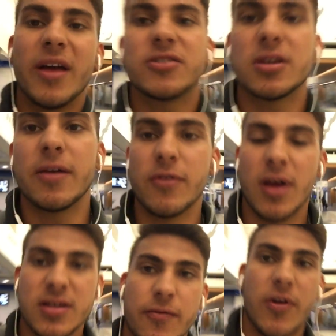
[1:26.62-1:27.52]
actually give you
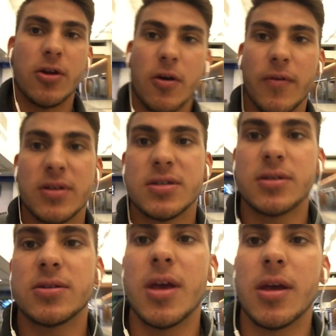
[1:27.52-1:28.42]
guys a video of us
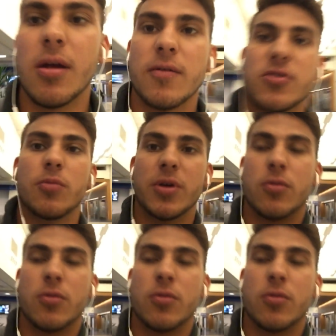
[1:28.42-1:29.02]
taking off, so it'll be